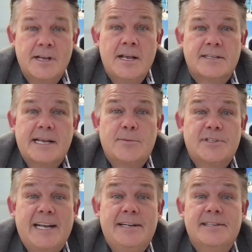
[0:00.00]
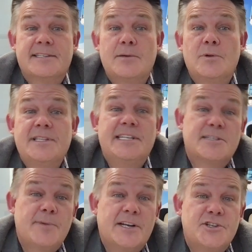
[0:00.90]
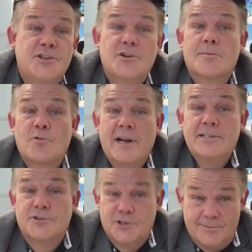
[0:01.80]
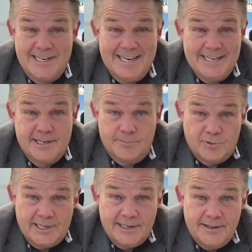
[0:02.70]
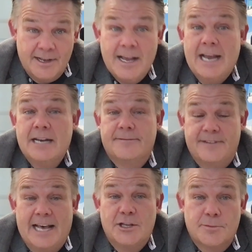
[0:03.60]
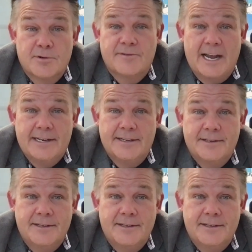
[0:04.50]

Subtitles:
Simultaneously with the inspection, your appraisal should be getting completed and a value provided.